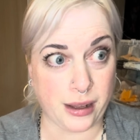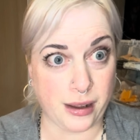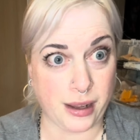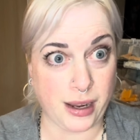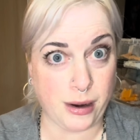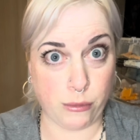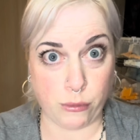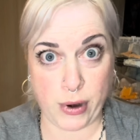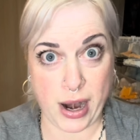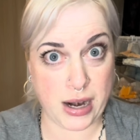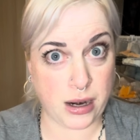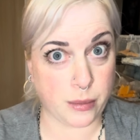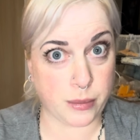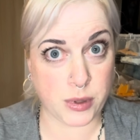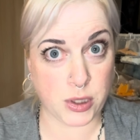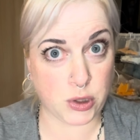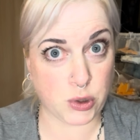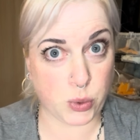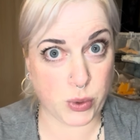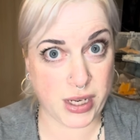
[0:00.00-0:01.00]
It ran up
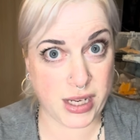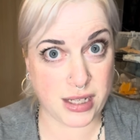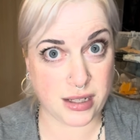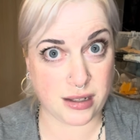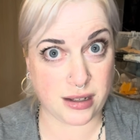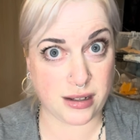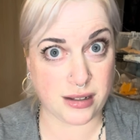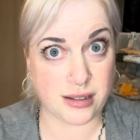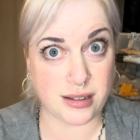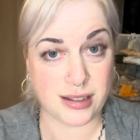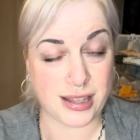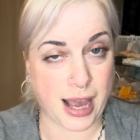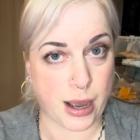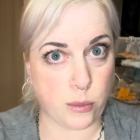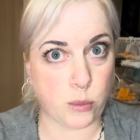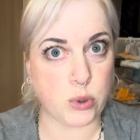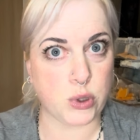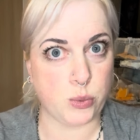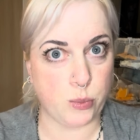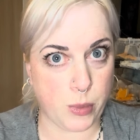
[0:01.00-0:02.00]
the tweezers. That
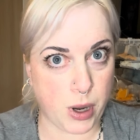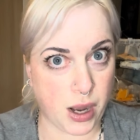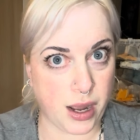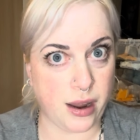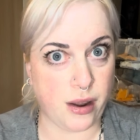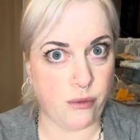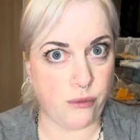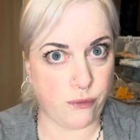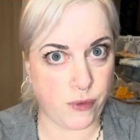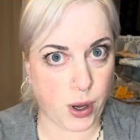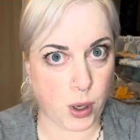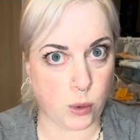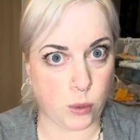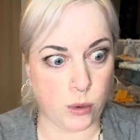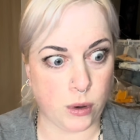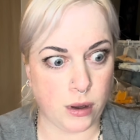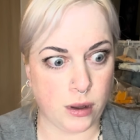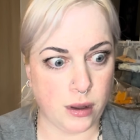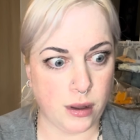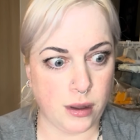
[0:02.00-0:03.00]
was my
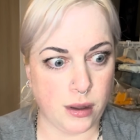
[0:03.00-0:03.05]
fault.